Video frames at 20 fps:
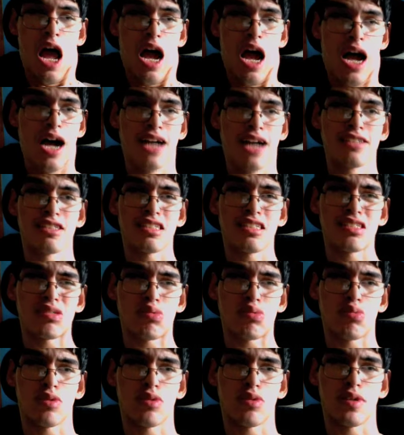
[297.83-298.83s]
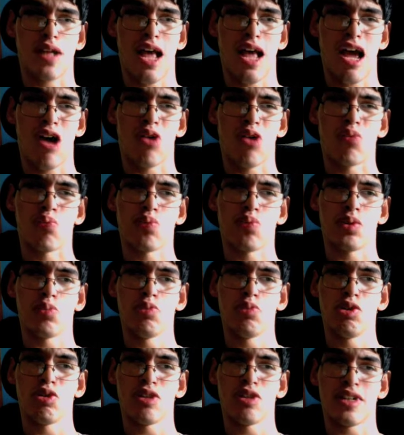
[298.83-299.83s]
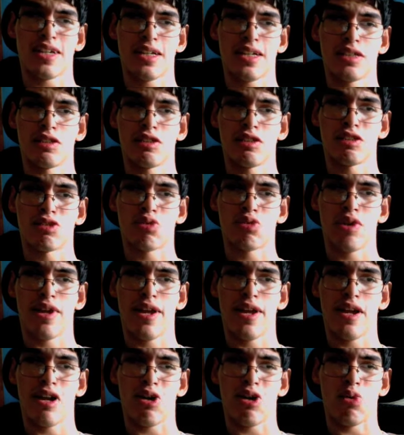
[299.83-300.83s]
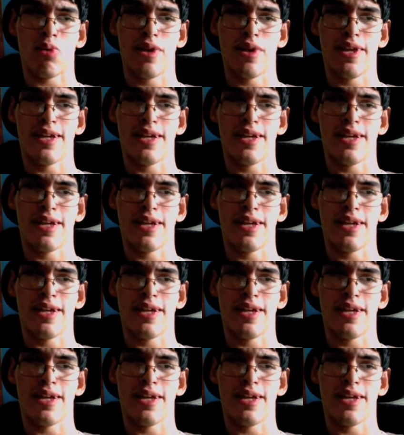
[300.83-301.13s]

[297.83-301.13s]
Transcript: I just want to help the music industry in Korea